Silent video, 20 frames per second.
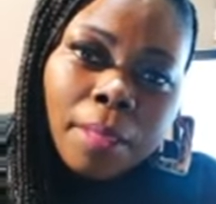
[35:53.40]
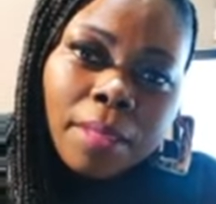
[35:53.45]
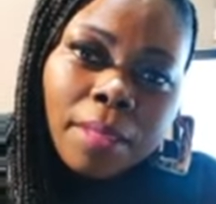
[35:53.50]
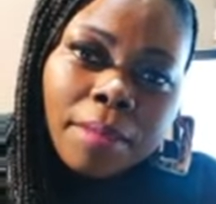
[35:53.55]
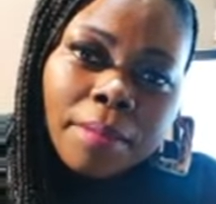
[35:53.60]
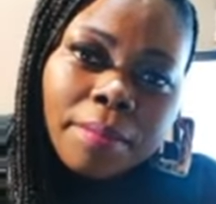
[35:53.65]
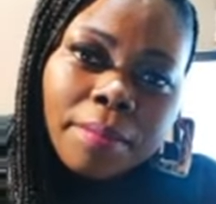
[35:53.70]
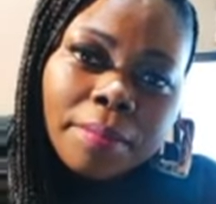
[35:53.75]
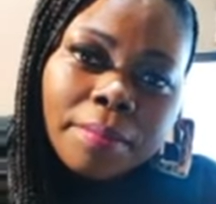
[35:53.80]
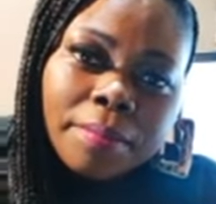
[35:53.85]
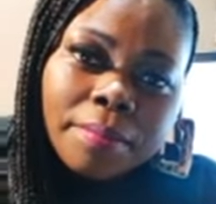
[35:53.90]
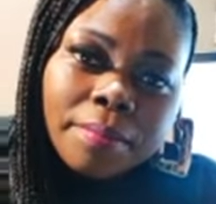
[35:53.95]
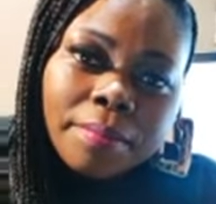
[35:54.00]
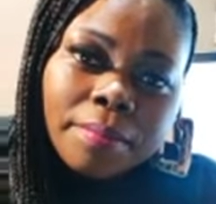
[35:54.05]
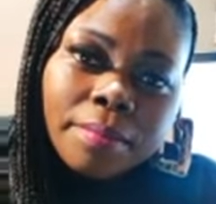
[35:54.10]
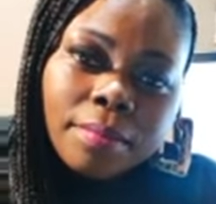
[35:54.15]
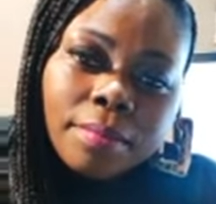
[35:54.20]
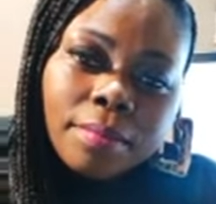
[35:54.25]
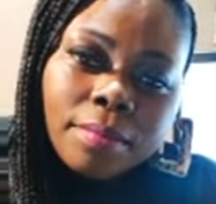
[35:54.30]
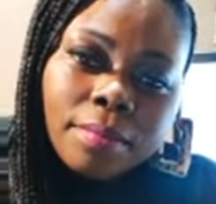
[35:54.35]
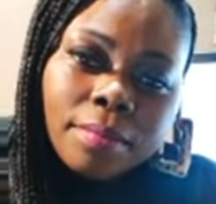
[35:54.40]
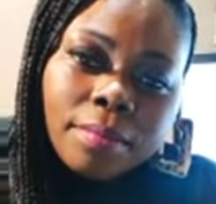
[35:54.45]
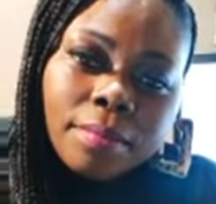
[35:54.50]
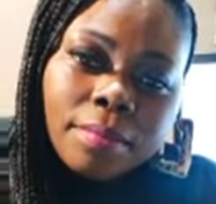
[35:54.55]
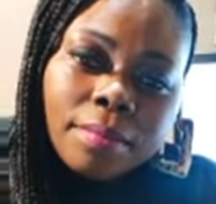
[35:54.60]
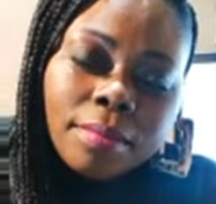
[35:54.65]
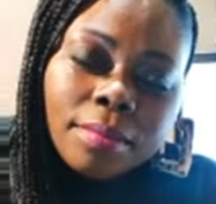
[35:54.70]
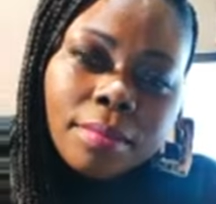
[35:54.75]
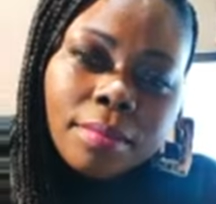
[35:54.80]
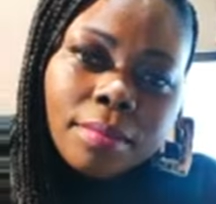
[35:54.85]

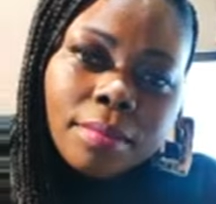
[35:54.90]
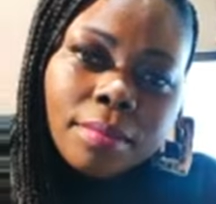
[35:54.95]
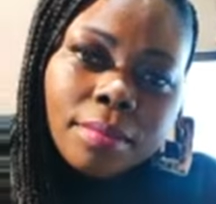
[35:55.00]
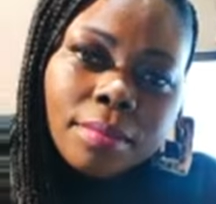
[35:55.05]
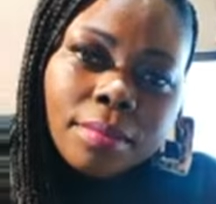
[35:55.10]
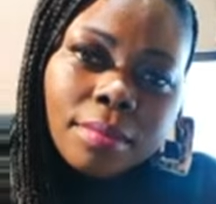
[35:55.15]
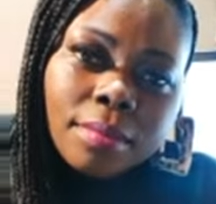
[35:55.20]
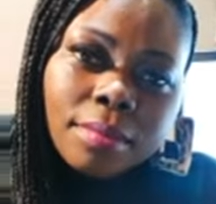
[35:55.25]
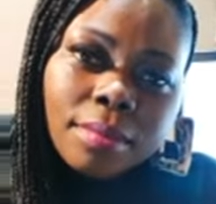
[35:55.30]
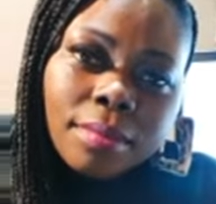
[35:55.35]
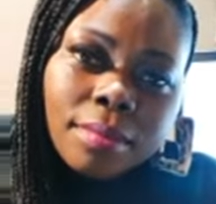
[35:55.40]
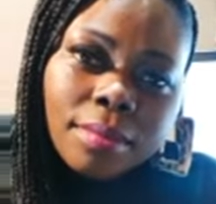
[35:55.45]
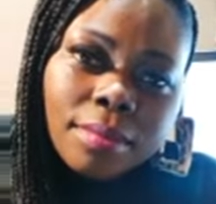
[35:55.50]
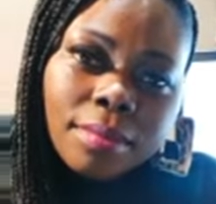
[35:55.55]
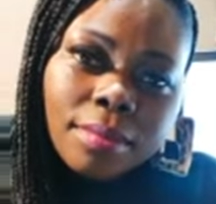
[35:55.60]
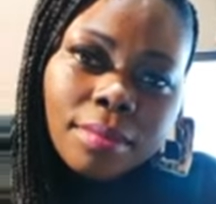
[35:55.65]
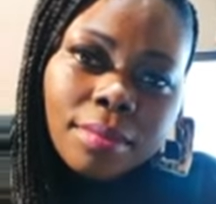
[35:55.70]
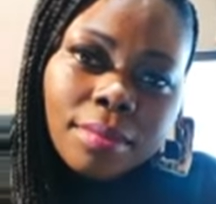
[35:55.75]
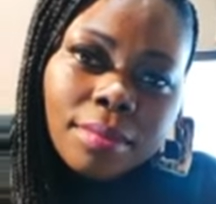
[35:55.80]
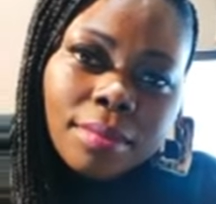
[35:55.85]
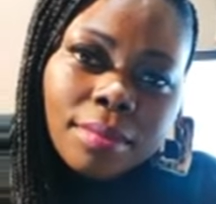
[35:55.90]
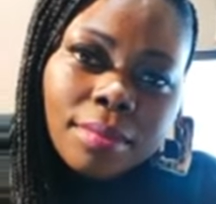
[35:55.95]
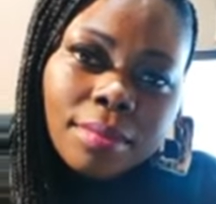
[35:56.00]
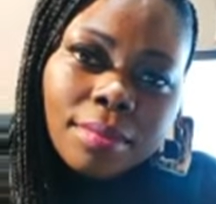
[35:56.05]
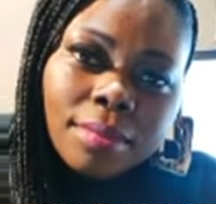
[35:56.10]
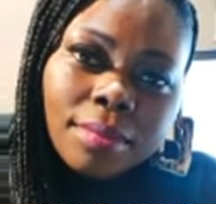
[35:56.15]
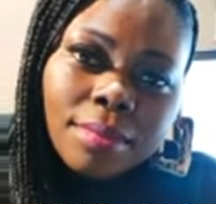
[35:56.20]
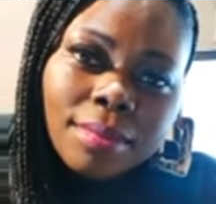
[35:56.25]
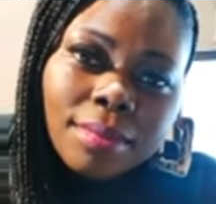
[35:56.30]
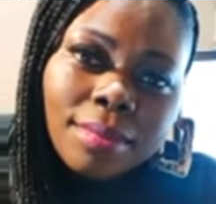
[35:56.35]

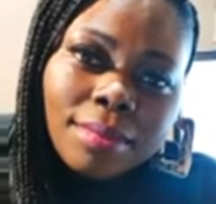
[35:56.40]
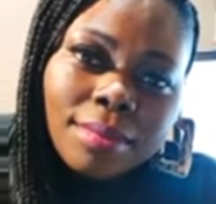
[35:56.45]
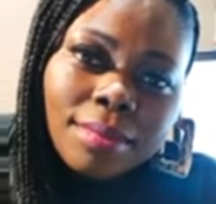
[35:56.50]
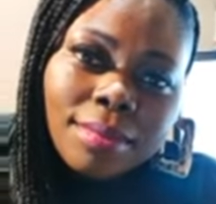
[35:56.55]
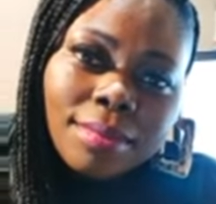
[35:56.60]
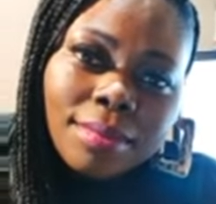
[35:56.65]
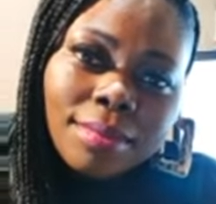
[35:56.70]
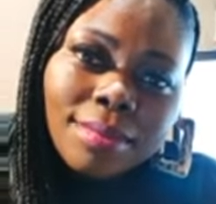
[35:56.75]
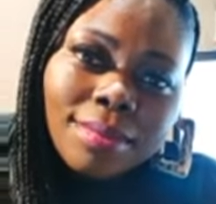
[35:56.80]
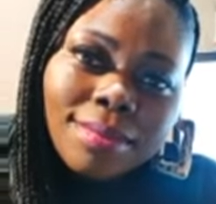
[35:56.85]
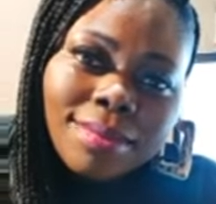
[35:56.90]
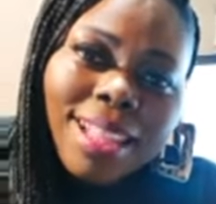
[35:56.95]
[no speech]